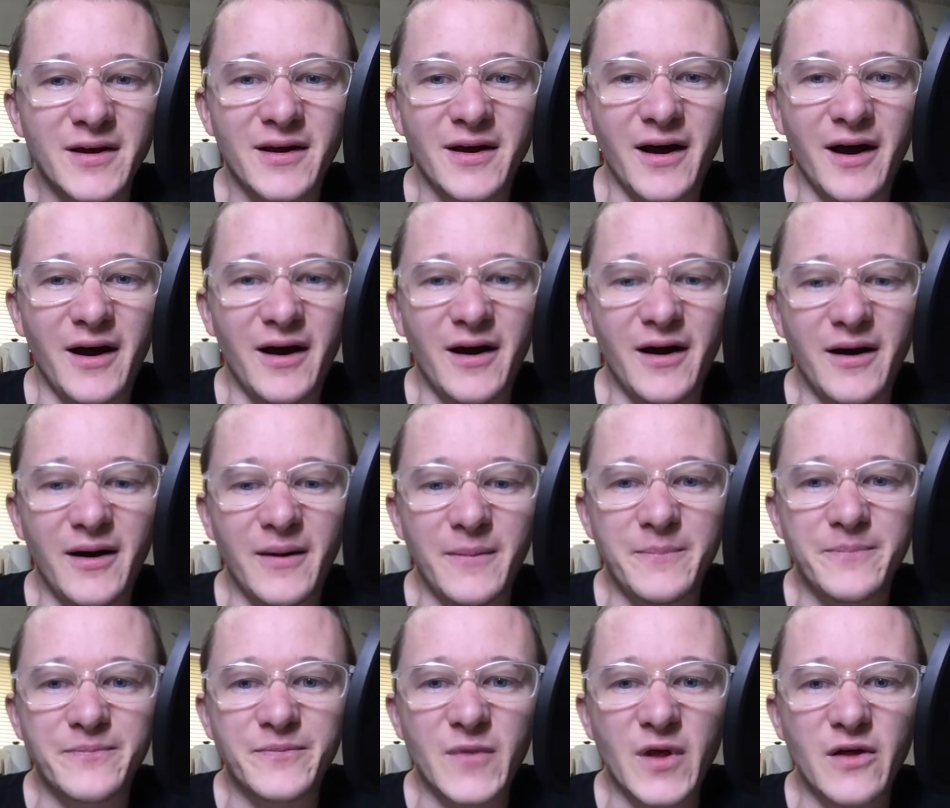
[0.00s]

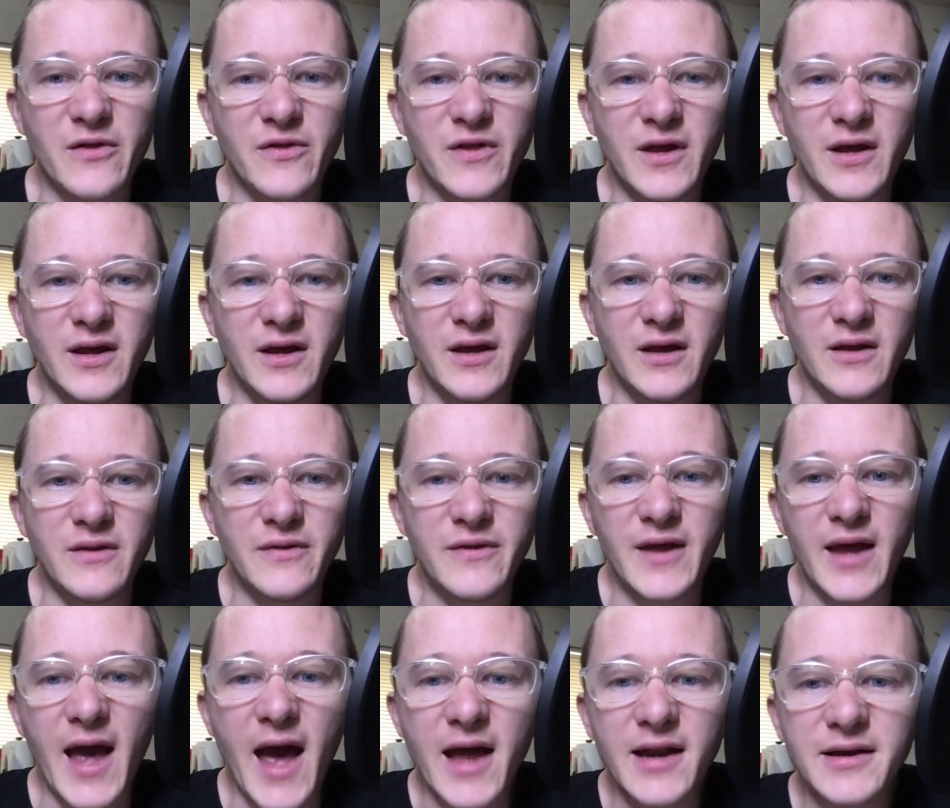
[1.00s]
The
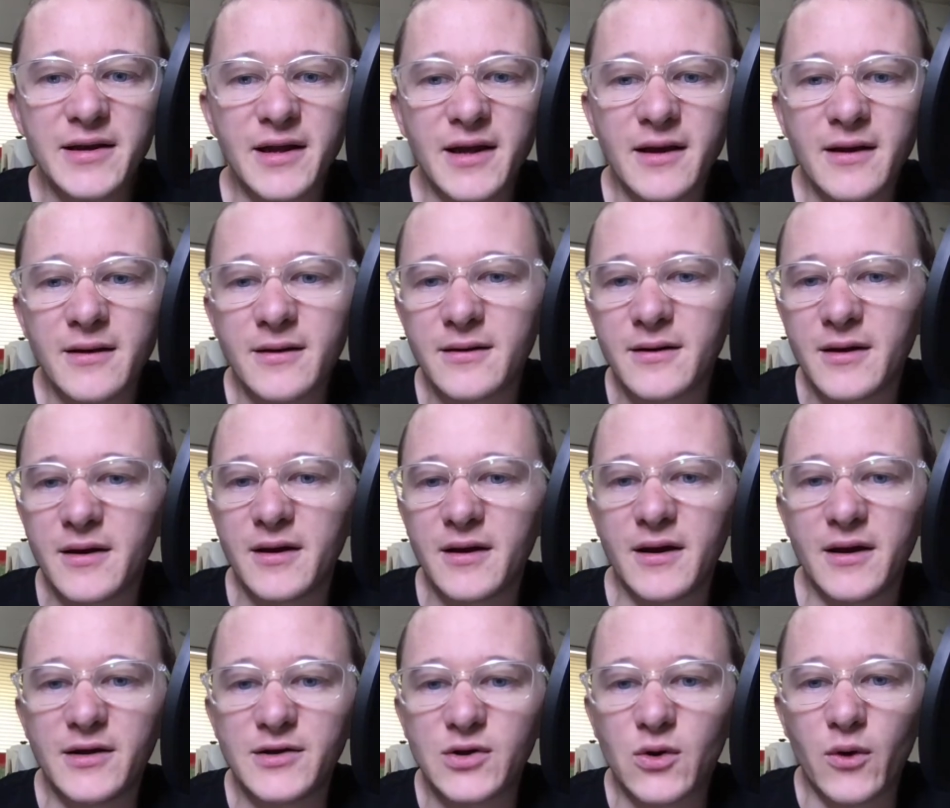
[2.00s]
ending
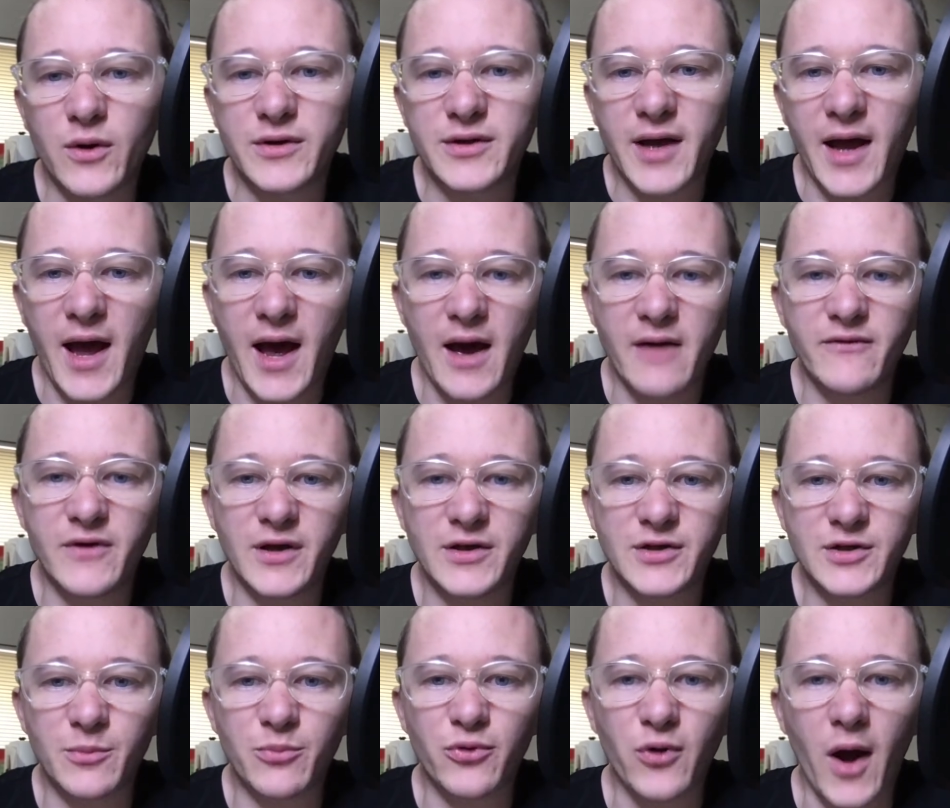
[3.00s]
is going to have a
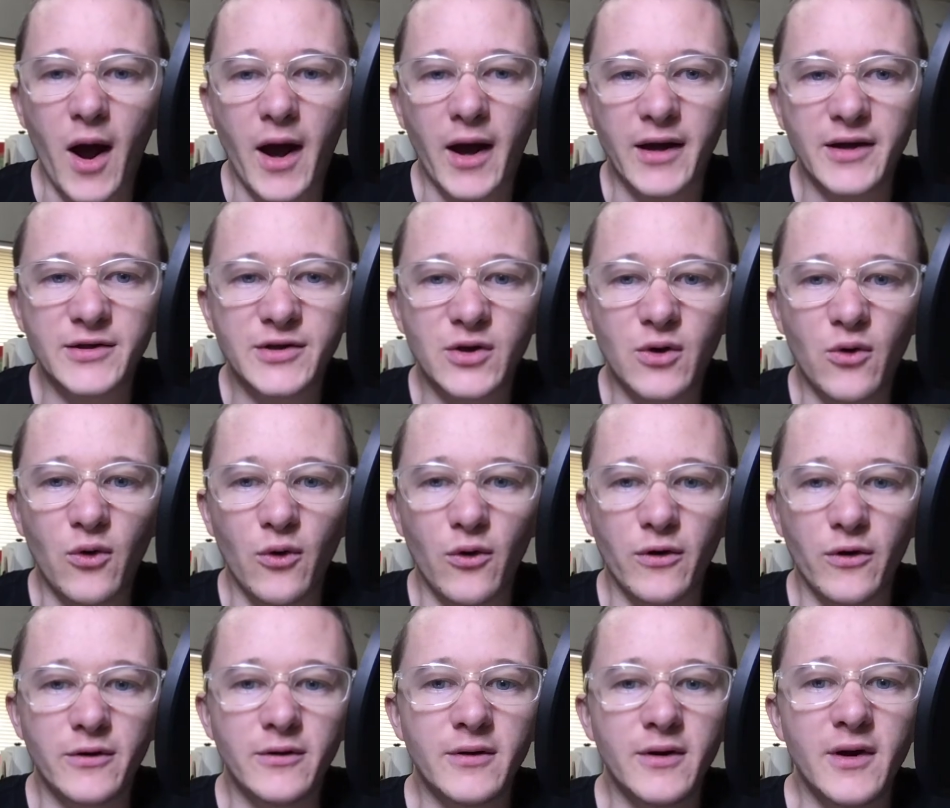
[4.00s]
surprise chord,